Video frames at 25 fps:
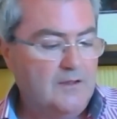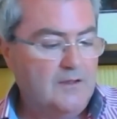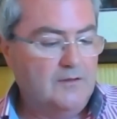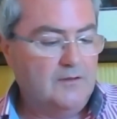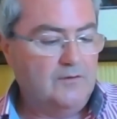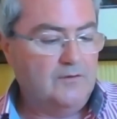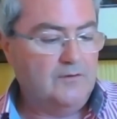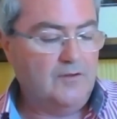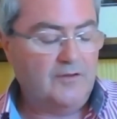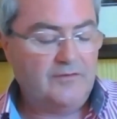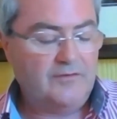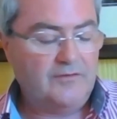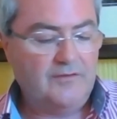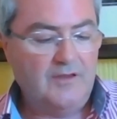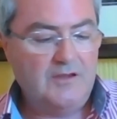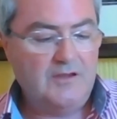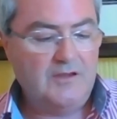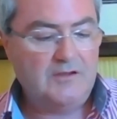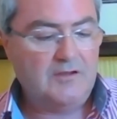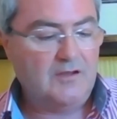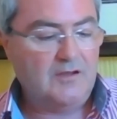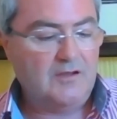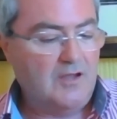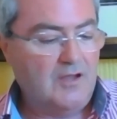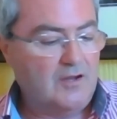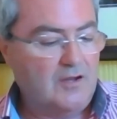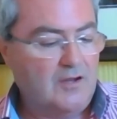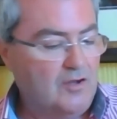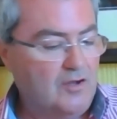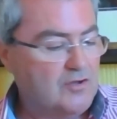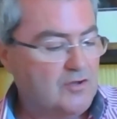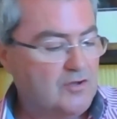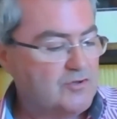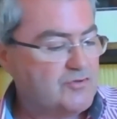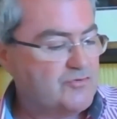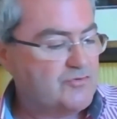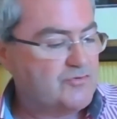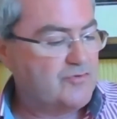Not thinking yet
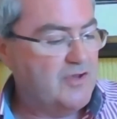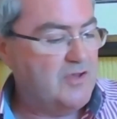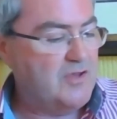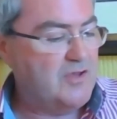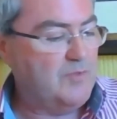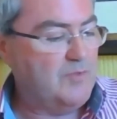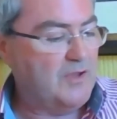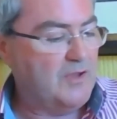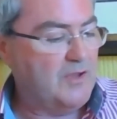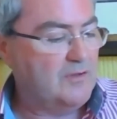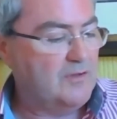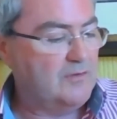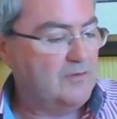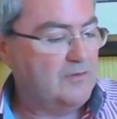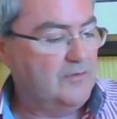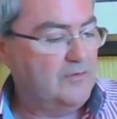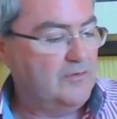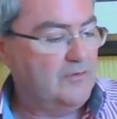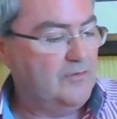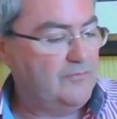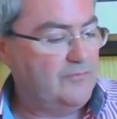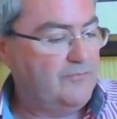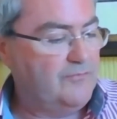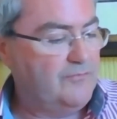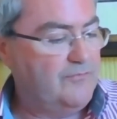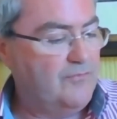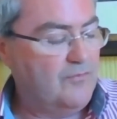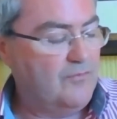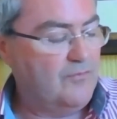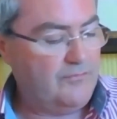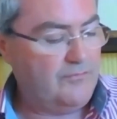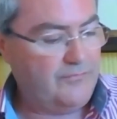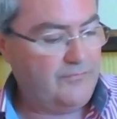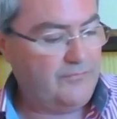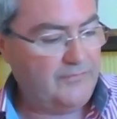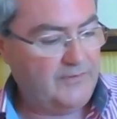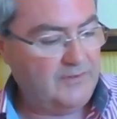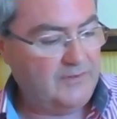not dreaming is
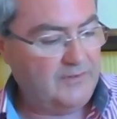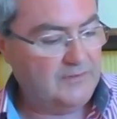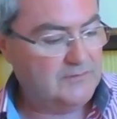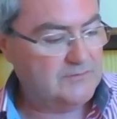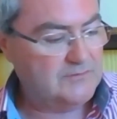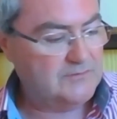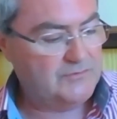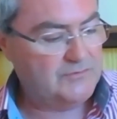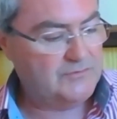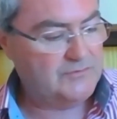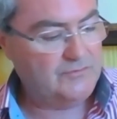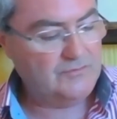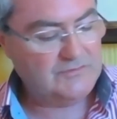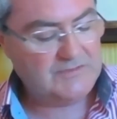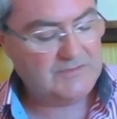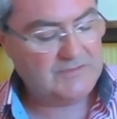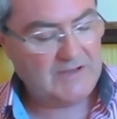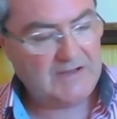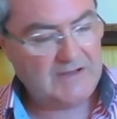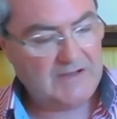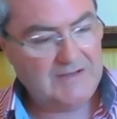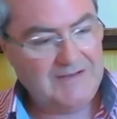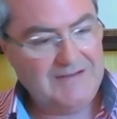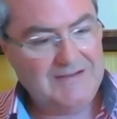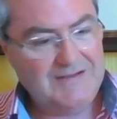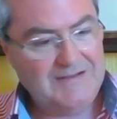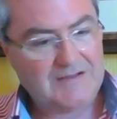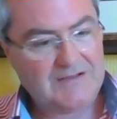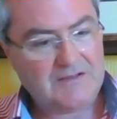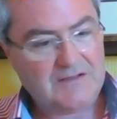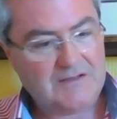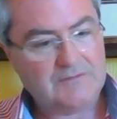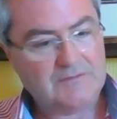forfeited to technique.